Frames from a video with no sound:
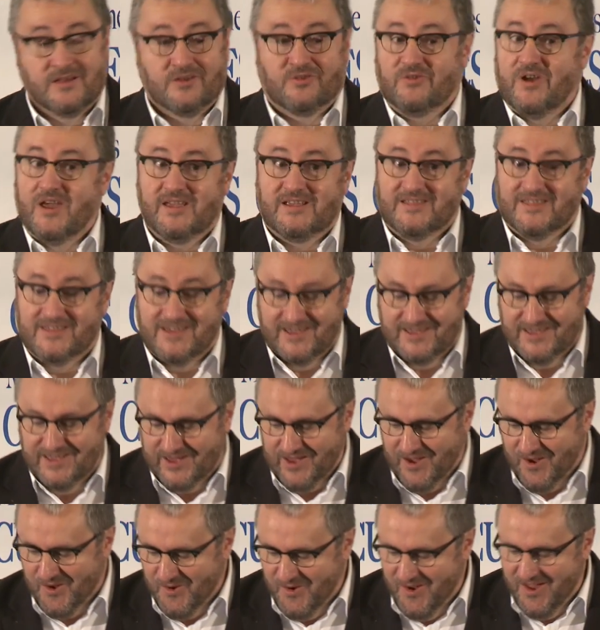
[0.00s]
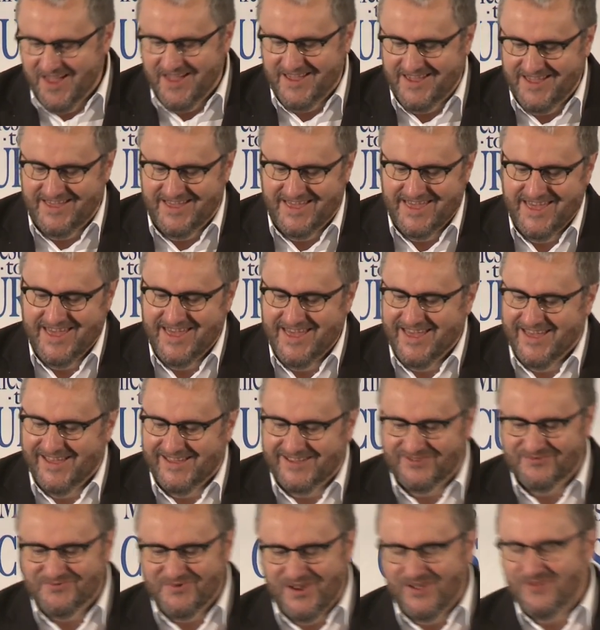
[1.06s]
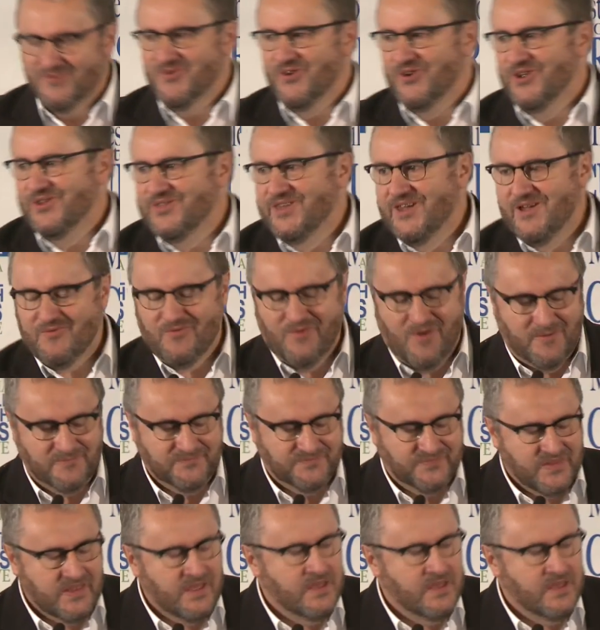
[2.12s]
great, there you go. Well worth that one.